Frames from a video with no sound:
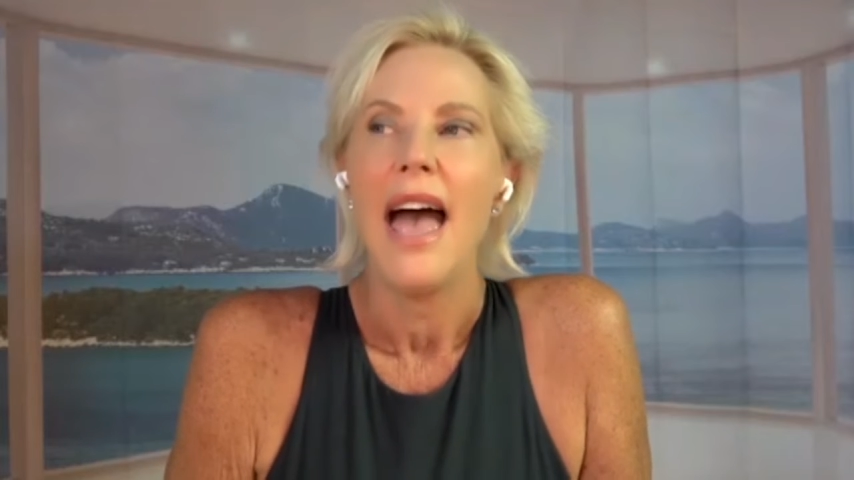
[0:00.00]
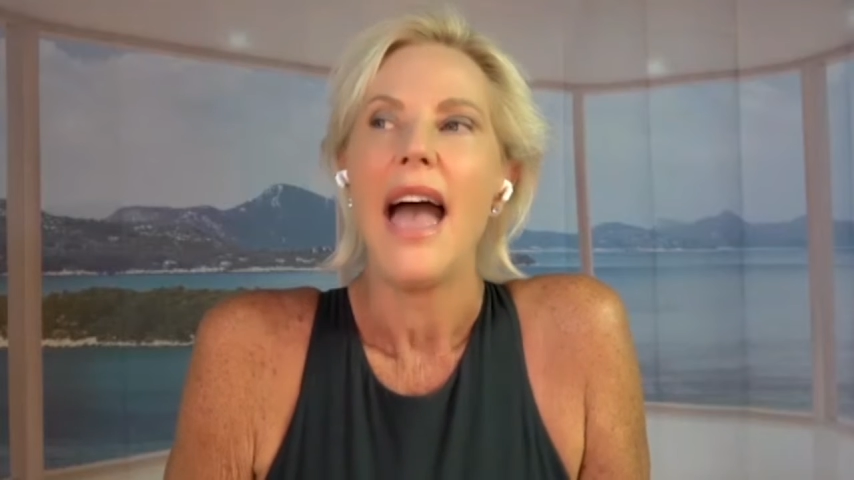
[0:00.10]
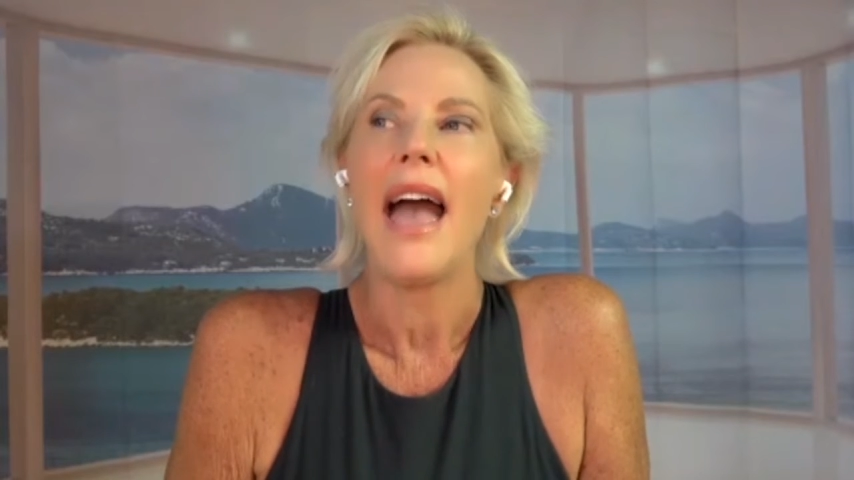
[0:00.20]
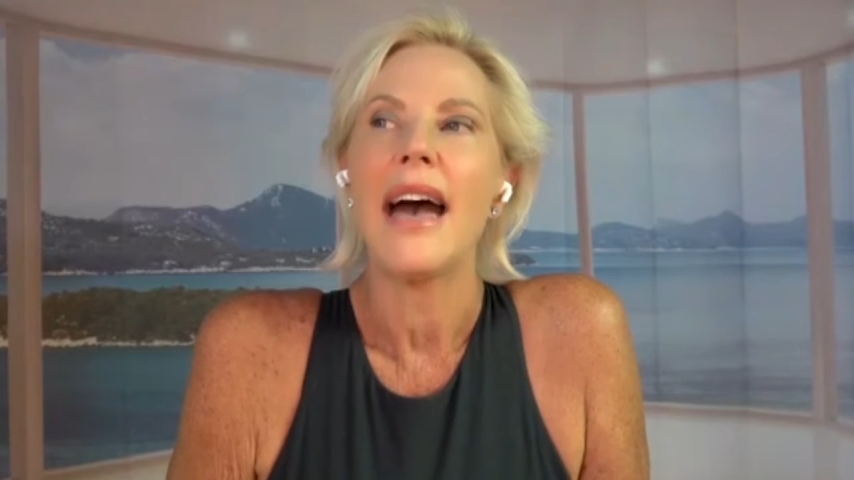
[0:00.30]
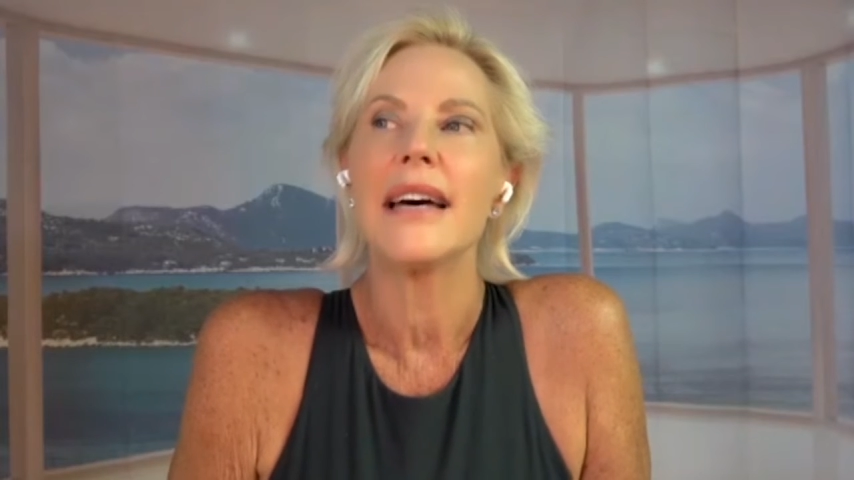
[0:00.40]

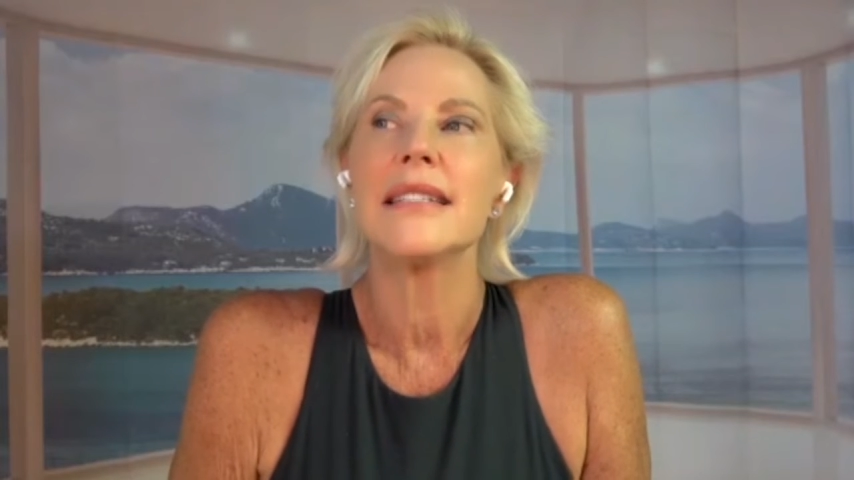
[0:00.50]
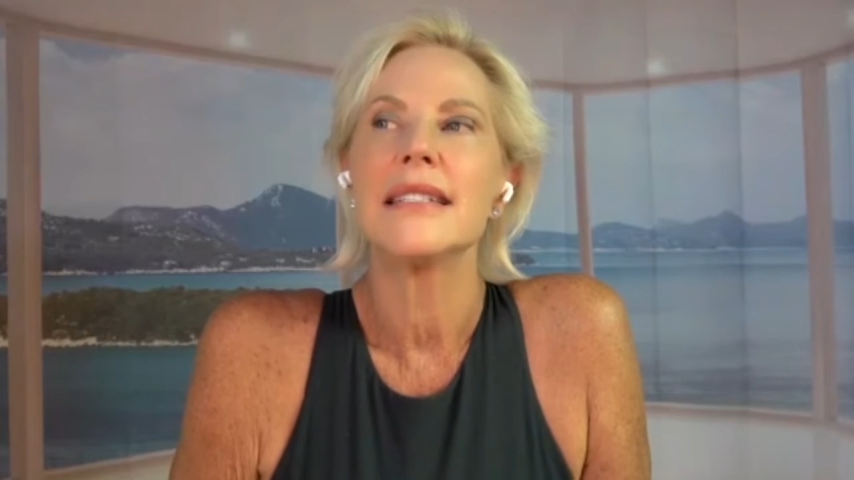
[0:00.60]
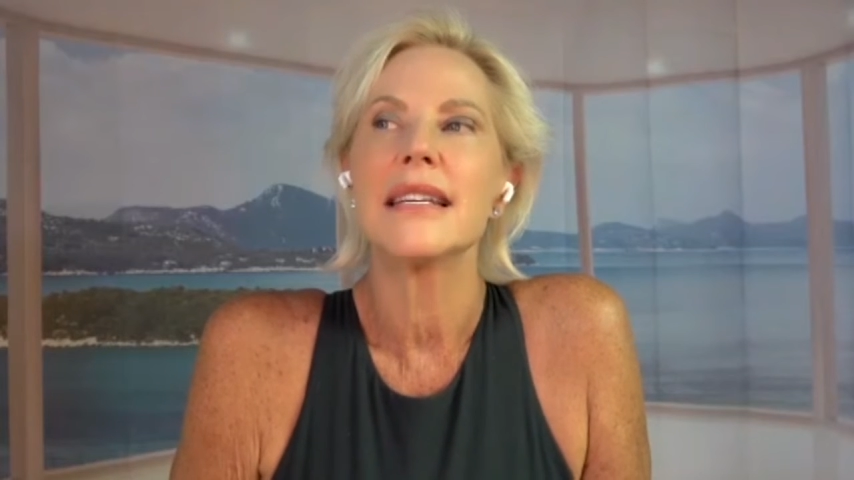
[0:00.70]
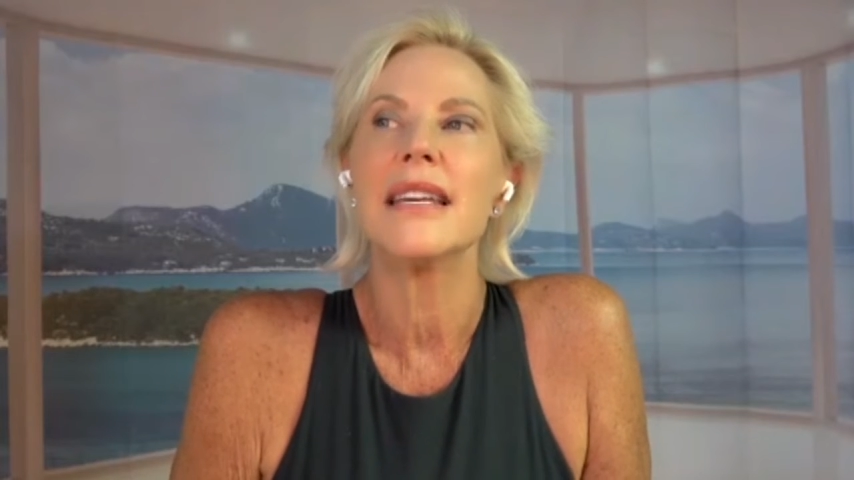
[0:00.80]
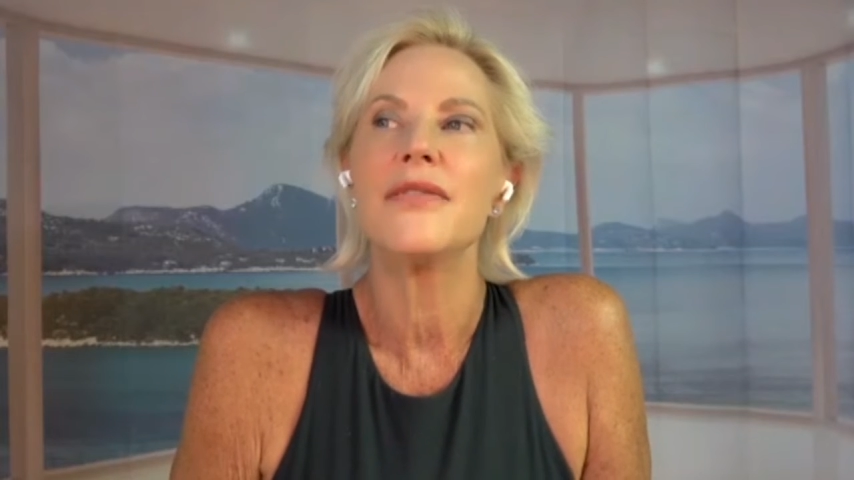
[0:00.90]

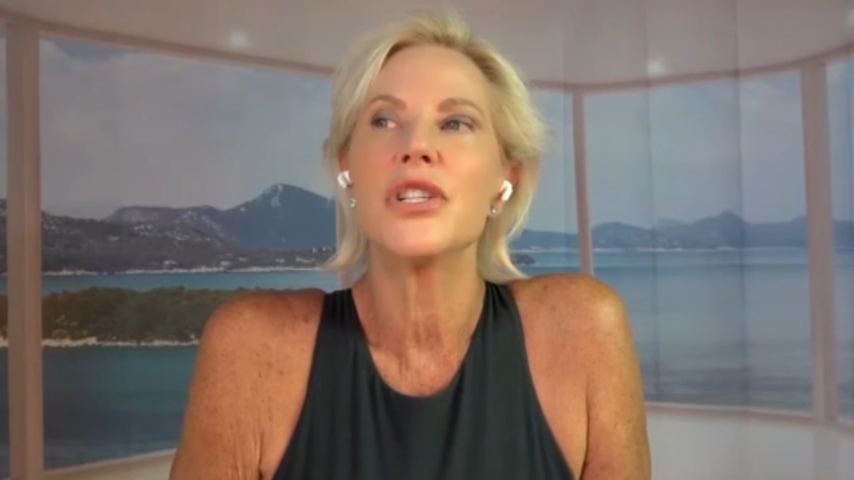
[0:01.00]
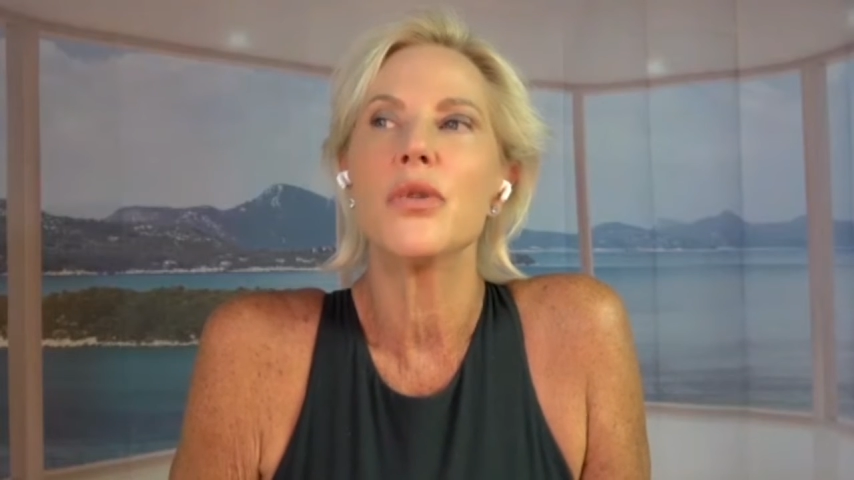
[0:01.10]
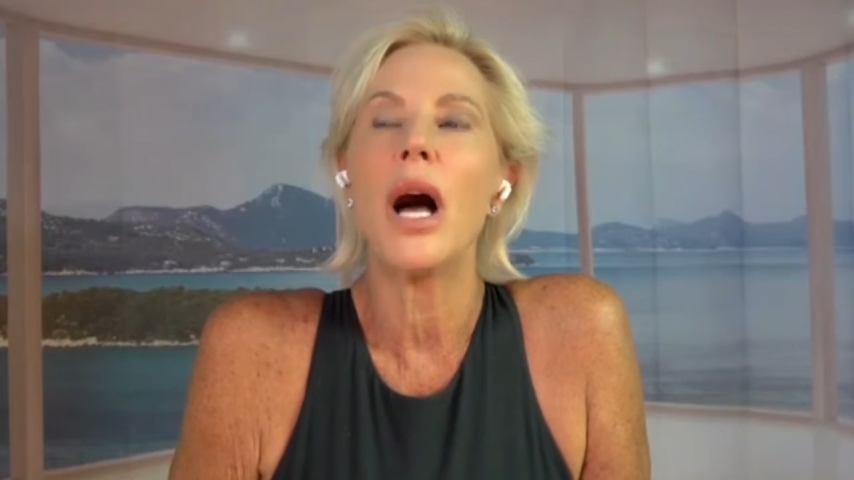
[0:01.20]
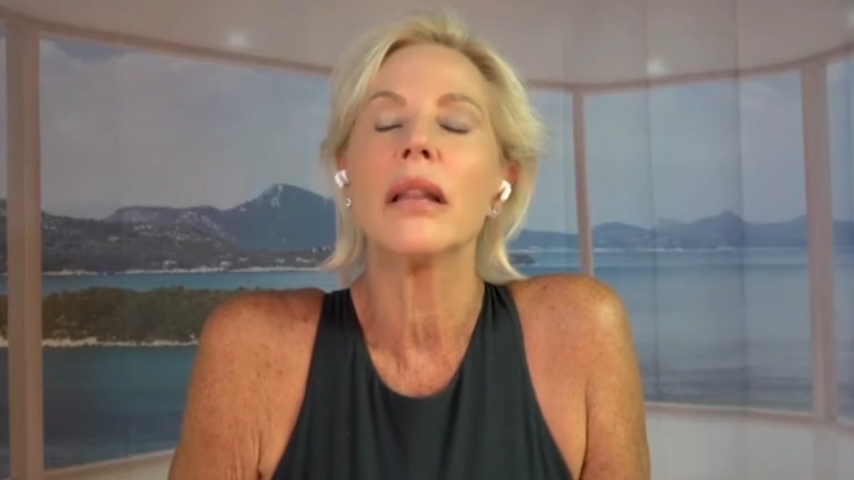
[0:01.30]
and gives you a